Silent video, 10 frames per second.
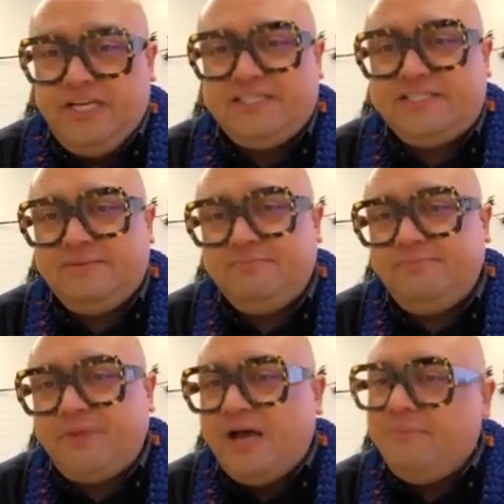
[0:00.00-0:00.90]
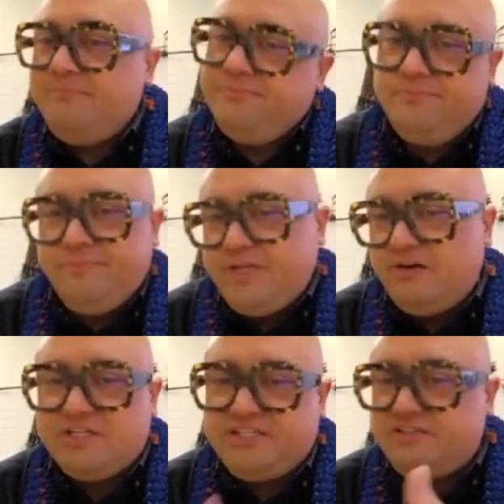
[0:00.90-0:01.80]
These are some,
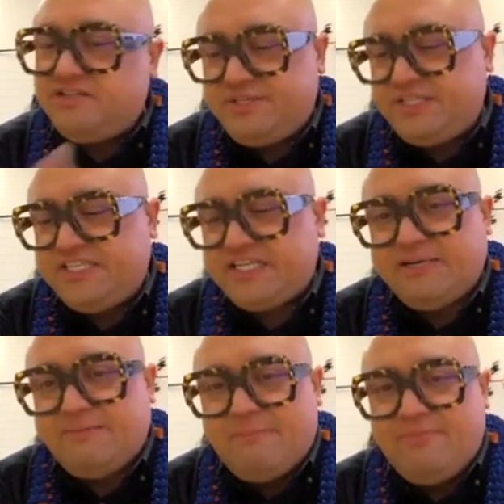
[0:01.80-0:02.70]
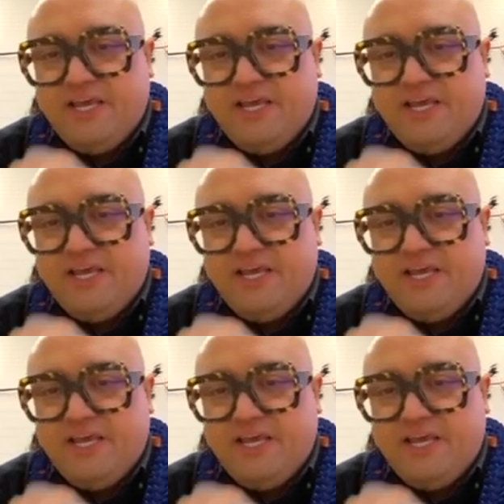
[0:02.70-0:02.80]
I'll just stick them